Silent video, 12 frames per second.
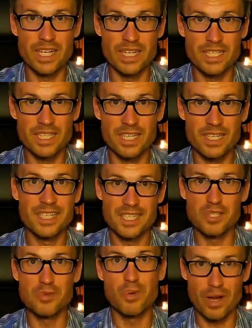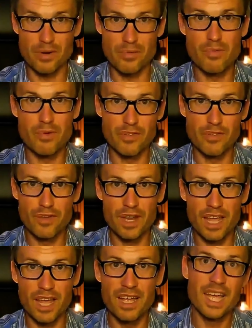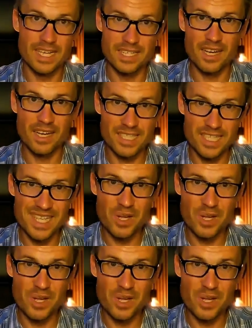editing. This is where I remove the filler and tighten the